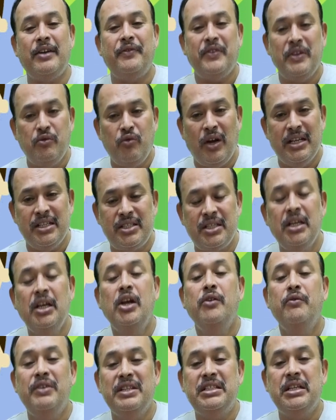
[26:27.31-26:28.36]
invoice,
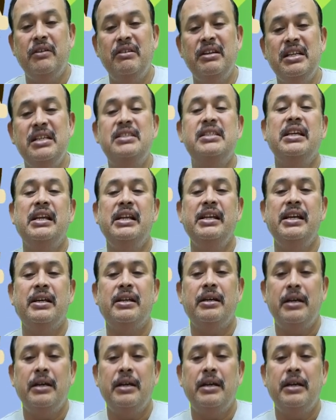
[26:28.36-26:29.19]
whichever is earlier.